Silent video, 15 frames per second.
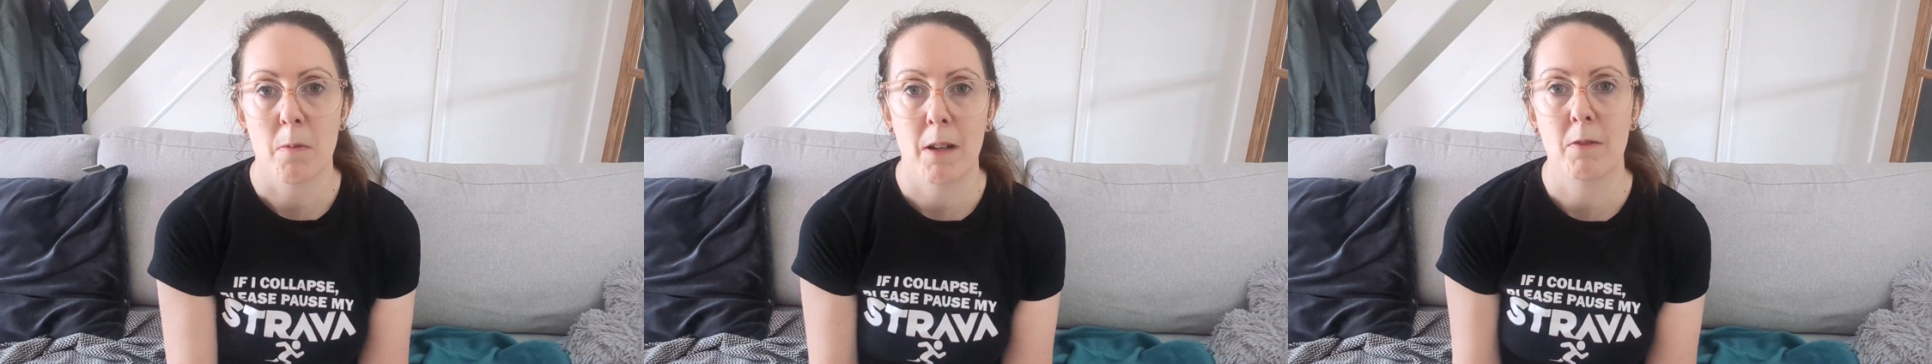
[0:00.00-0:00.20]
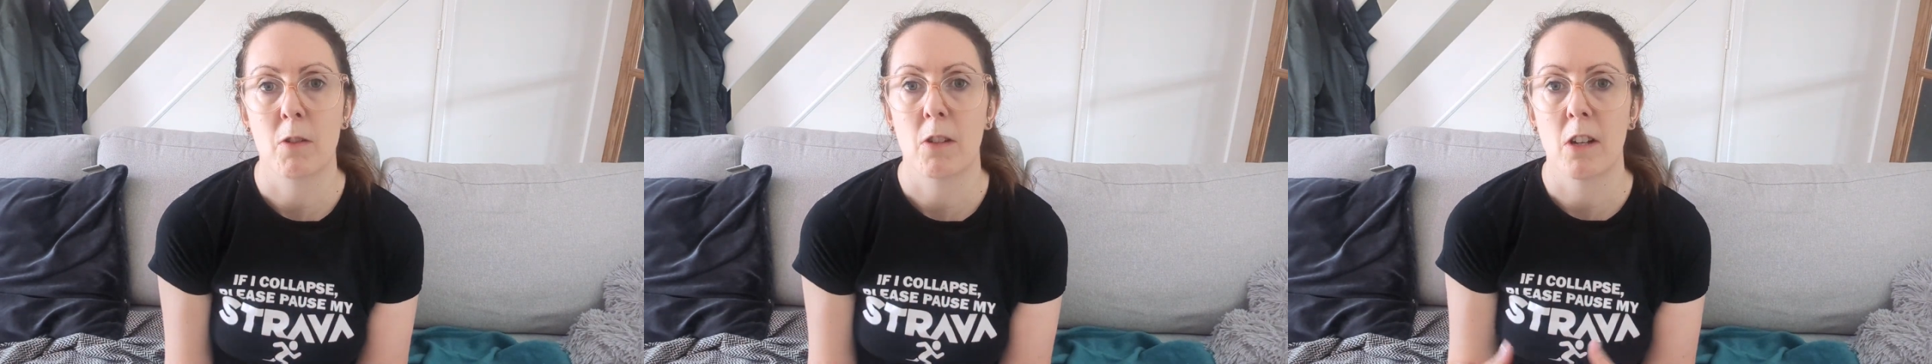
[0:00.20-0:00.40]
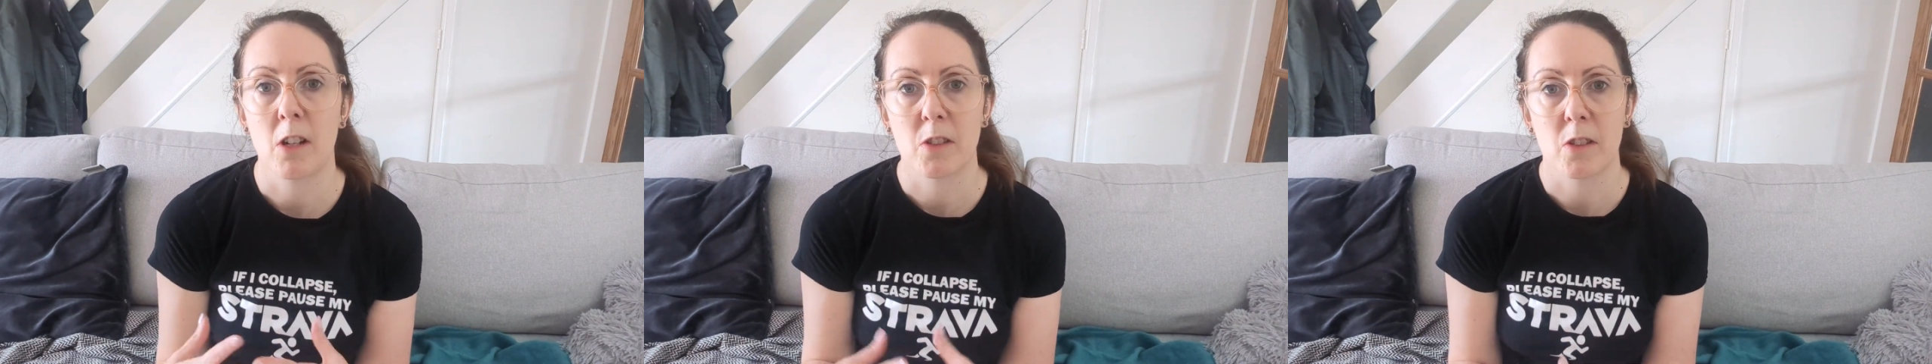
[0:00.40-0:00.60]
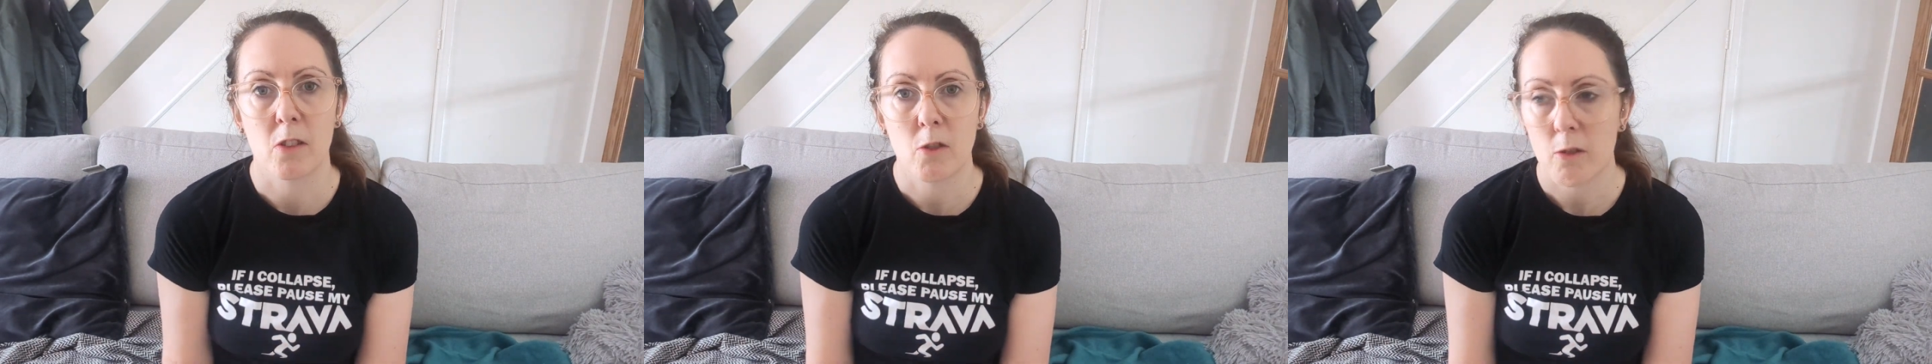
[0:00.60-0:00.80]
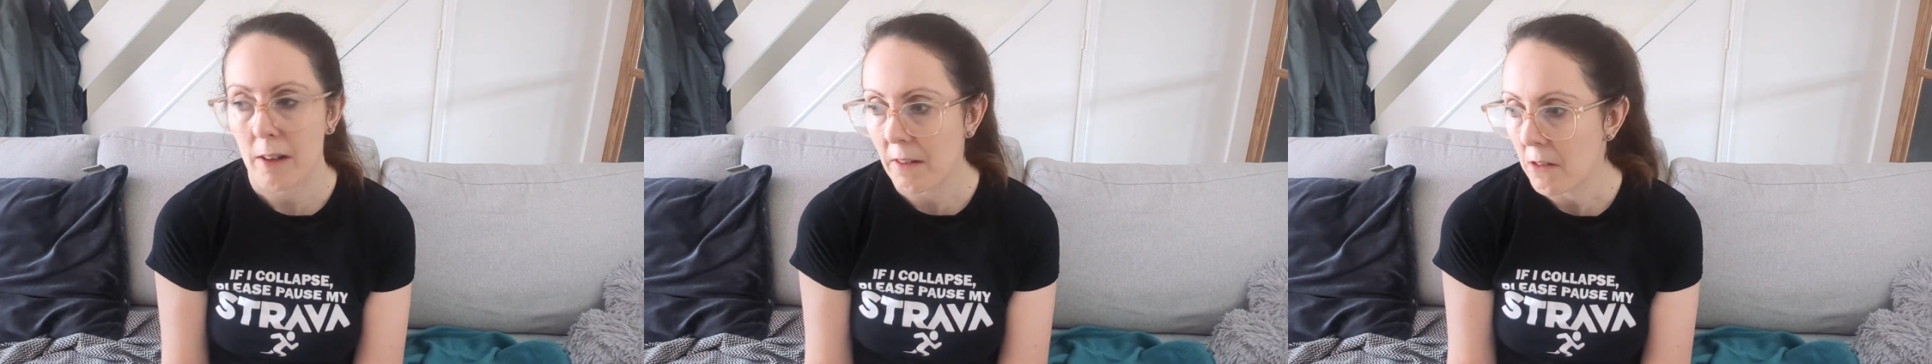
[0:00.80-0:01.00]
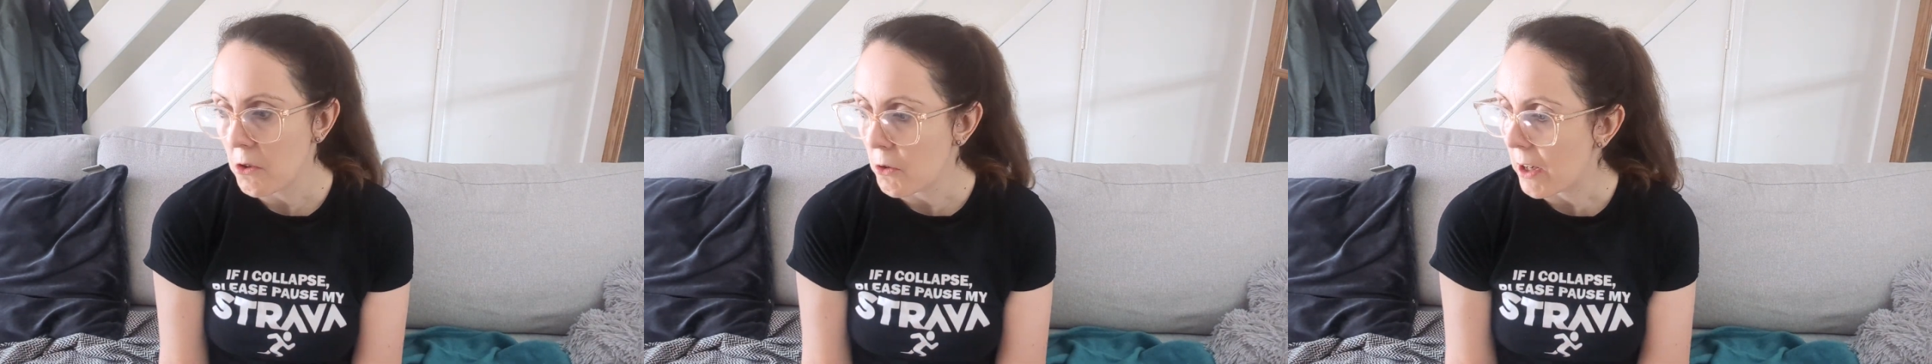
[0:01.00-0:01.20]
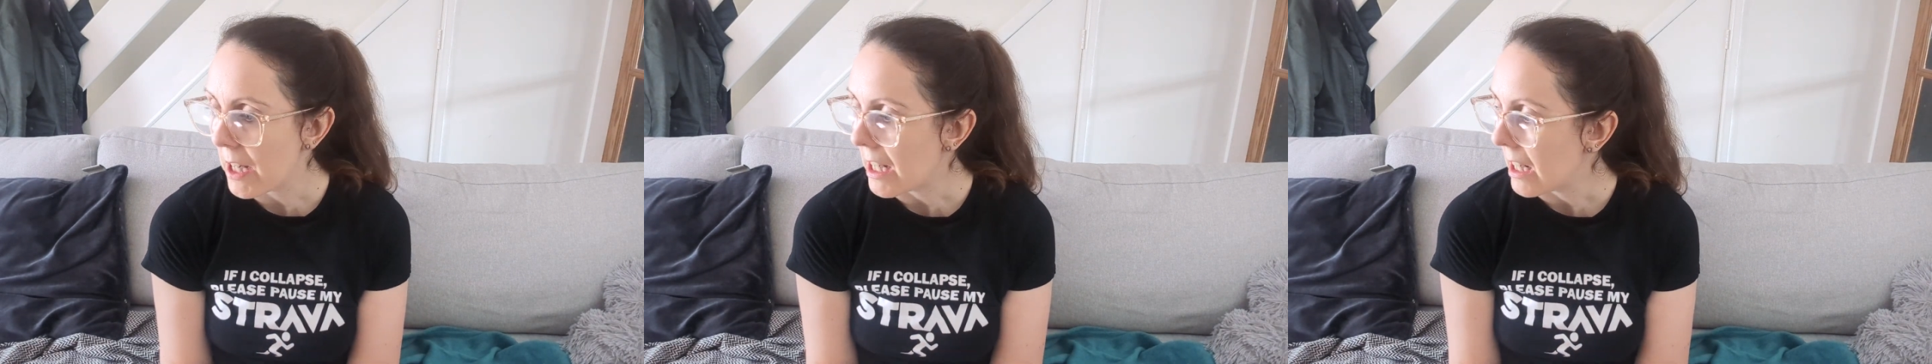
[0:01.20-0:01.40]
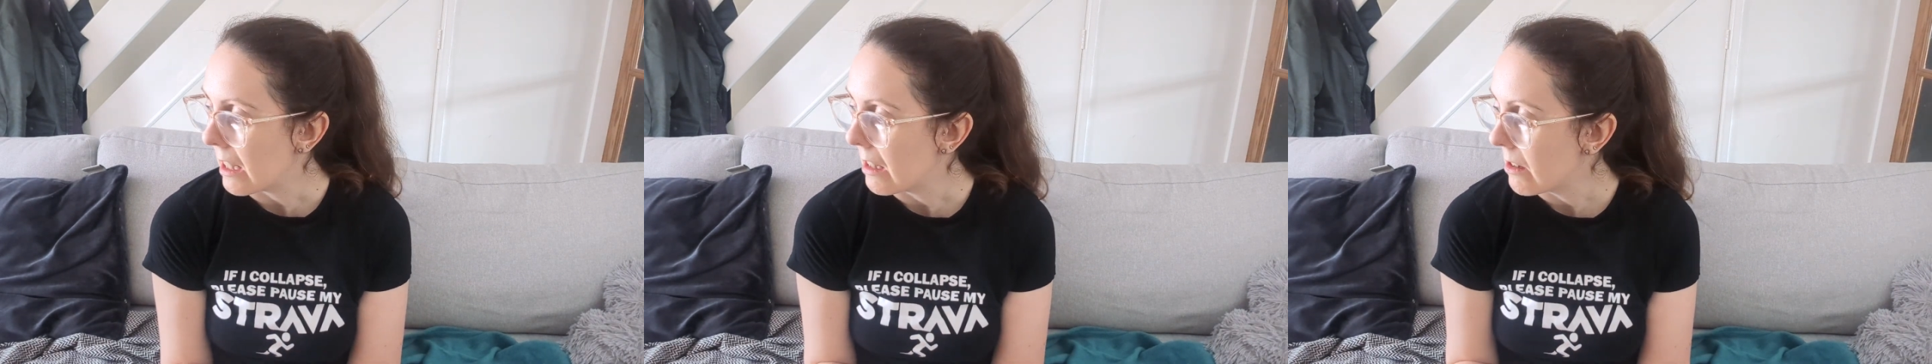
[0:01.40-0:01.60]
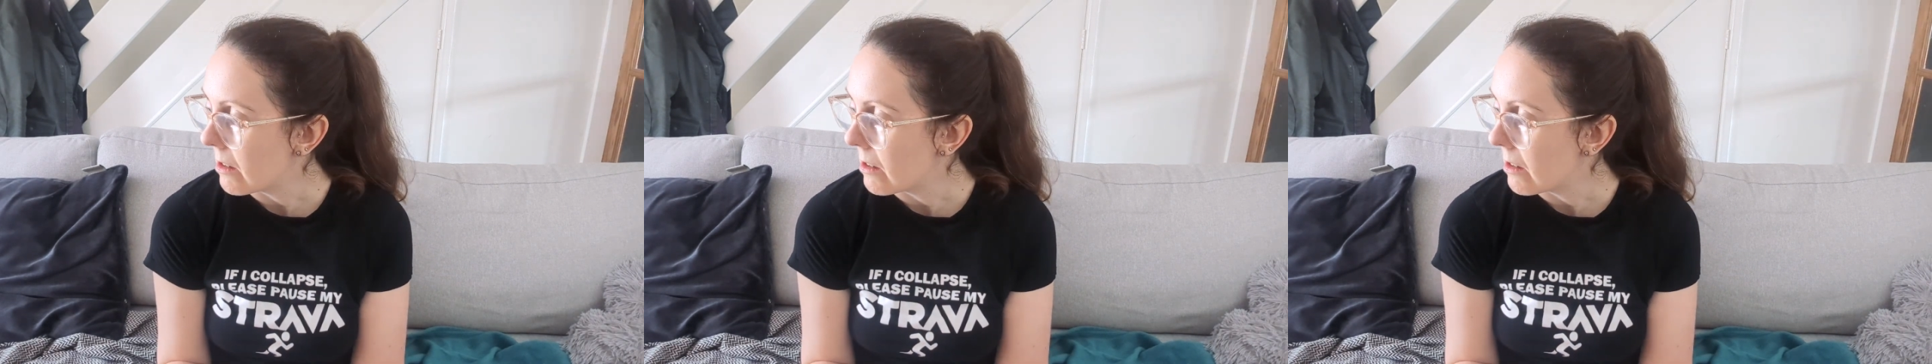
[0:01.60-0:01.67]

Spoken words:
I've done lots of strength training.